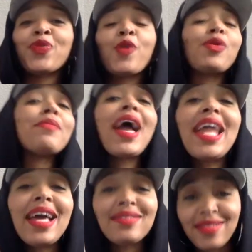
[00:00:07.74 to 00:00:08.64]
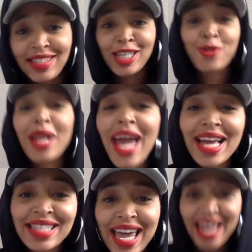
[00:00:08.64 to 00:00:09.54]
We made it to
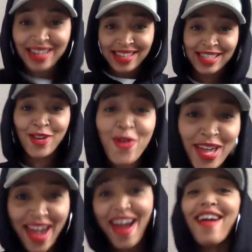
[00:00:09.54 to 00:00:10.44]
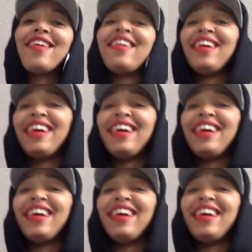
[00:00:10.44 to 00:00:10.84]
2018! It's a new year!